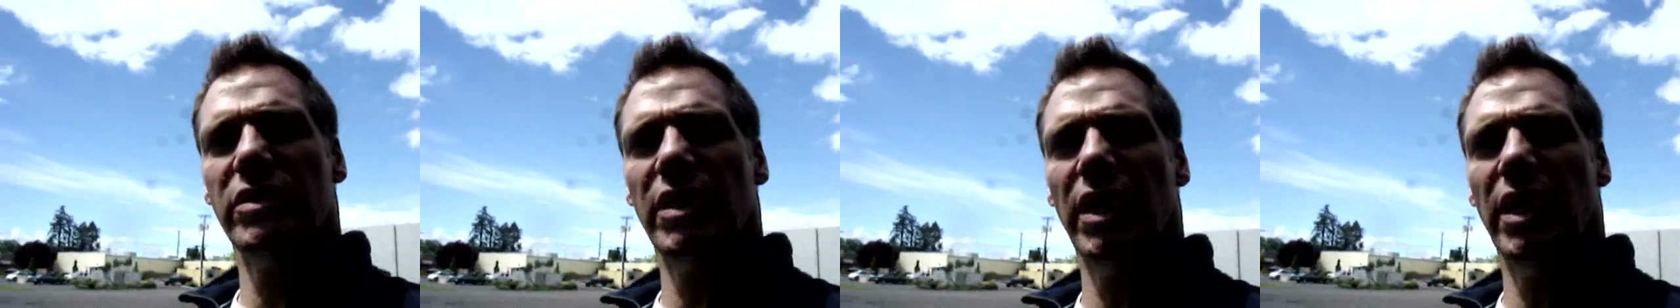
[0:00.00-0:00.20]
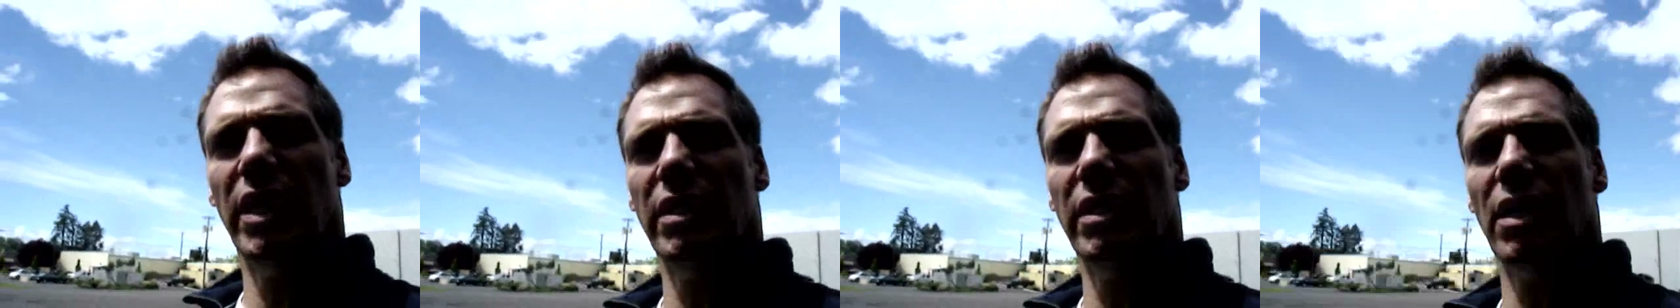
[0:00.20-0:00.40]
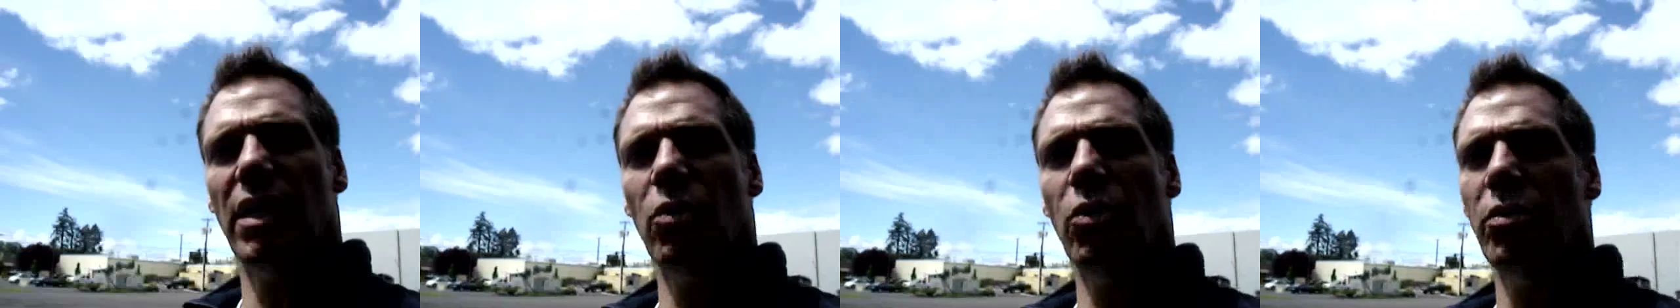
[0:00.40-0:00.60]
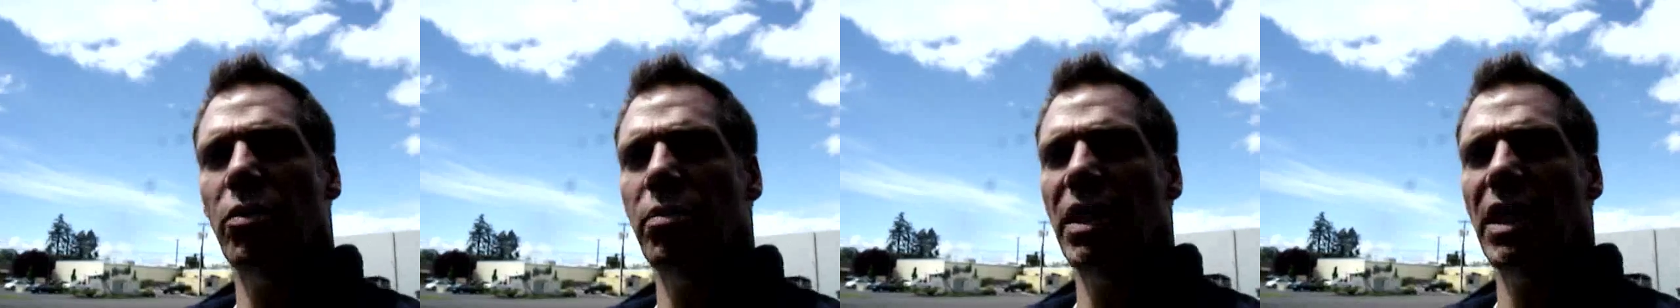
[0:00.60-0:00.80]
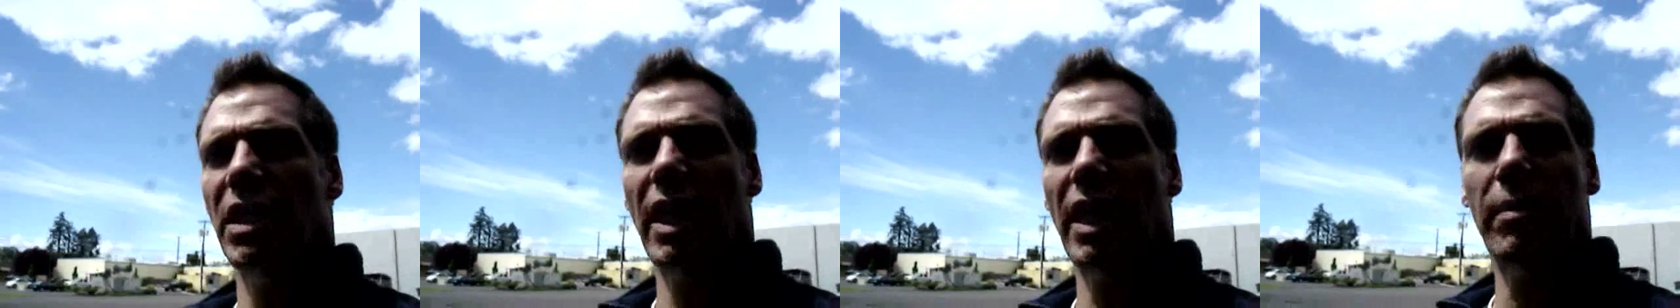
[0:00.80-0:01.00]
and we'll
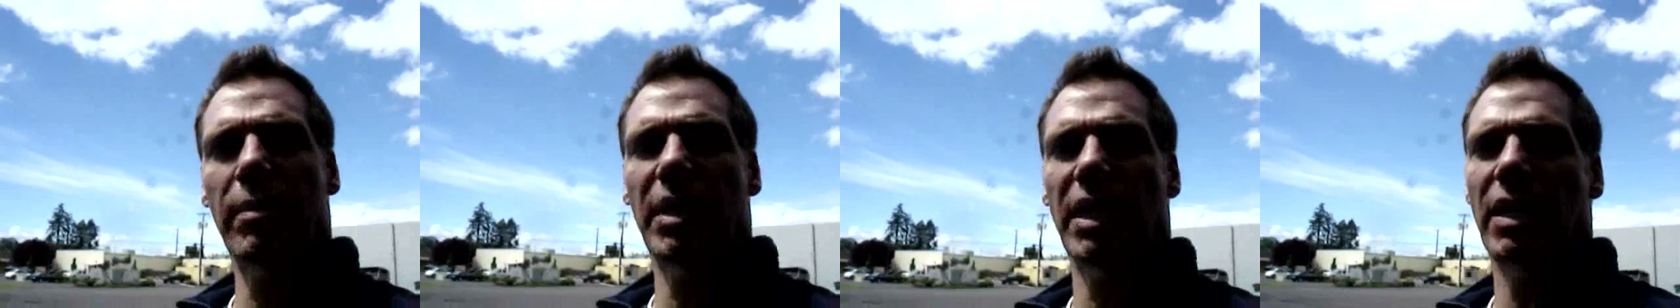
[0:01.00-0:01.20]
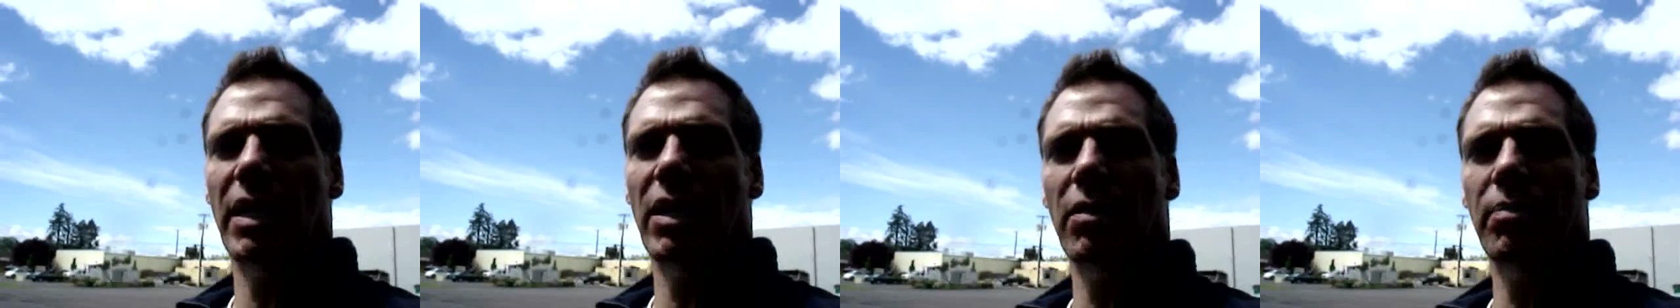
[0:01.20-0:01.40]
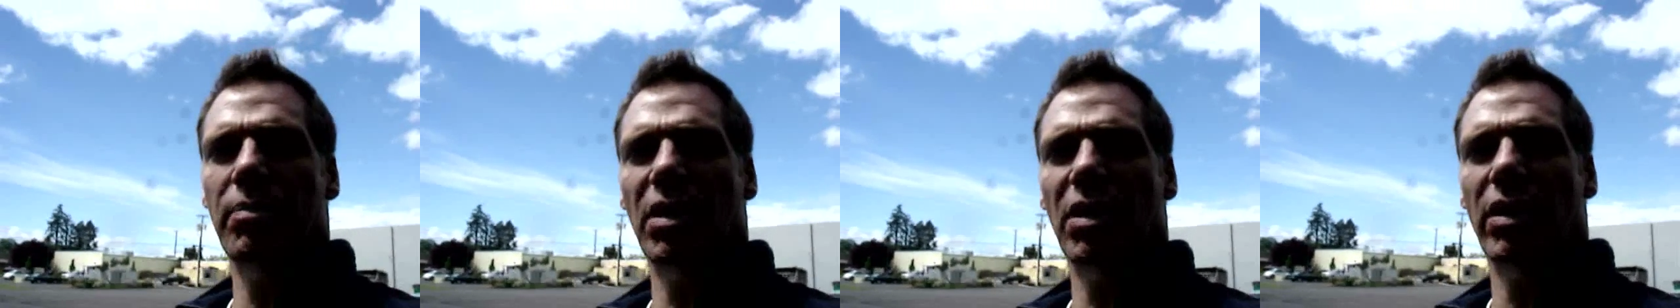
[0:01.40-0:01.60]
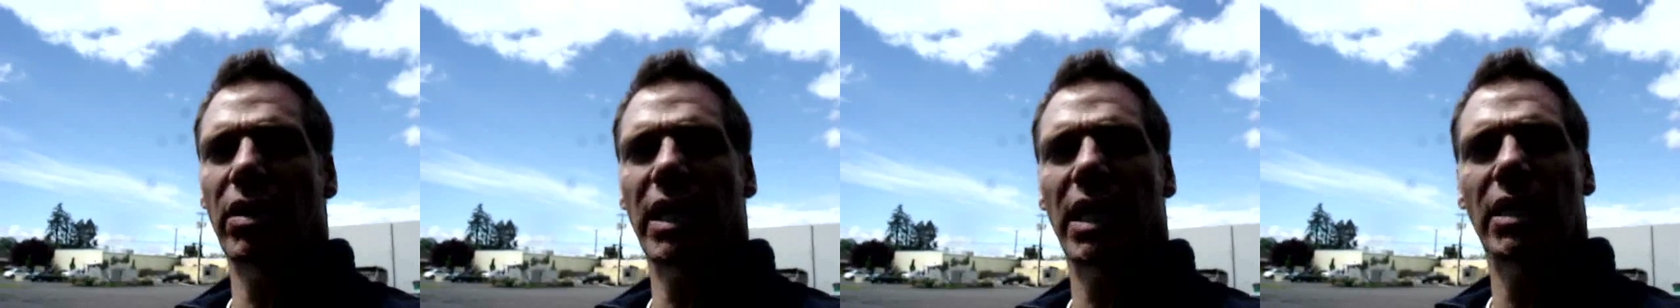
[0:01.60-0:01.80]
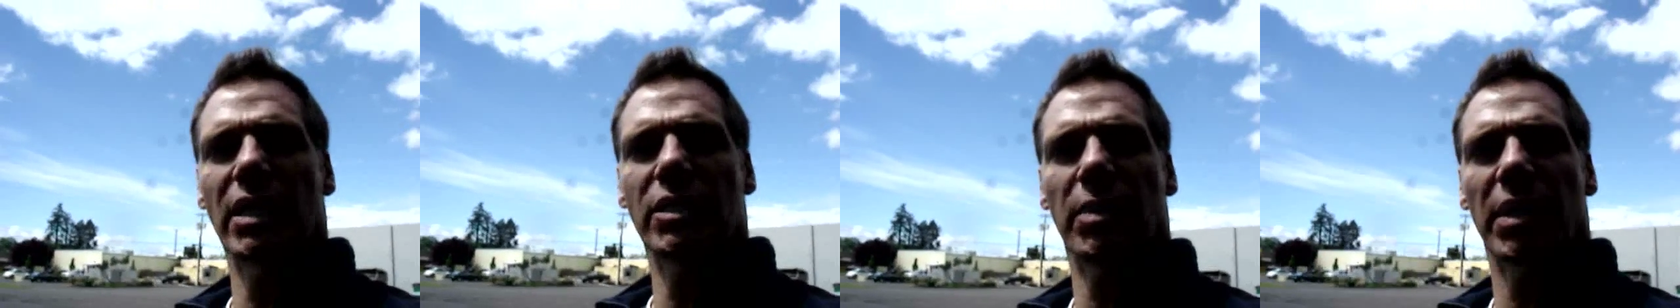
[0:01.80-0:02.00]
be happy to help you on a
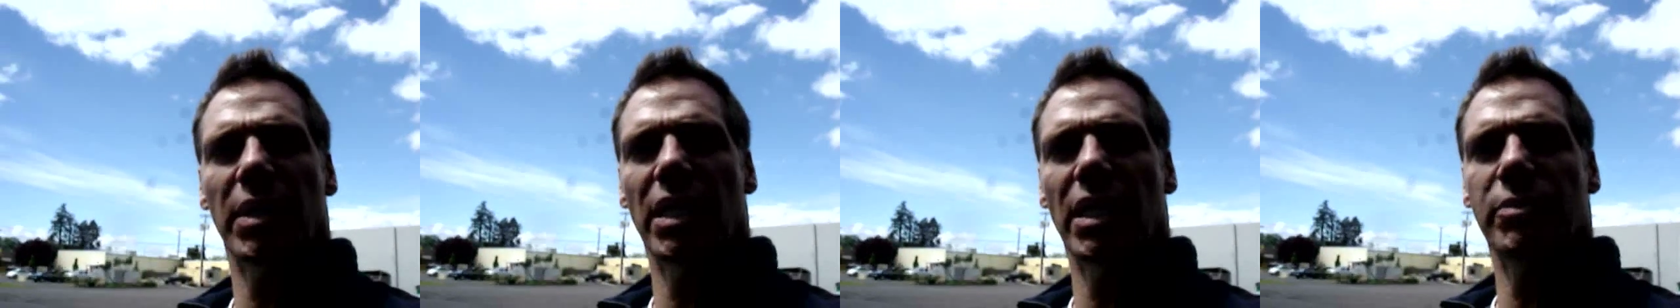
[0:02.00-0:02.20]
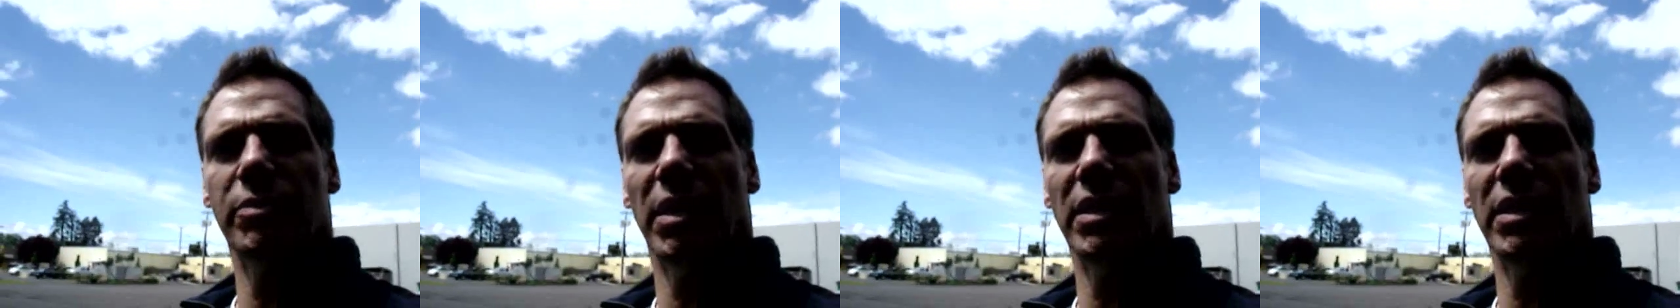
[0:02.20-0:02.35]
case-by-case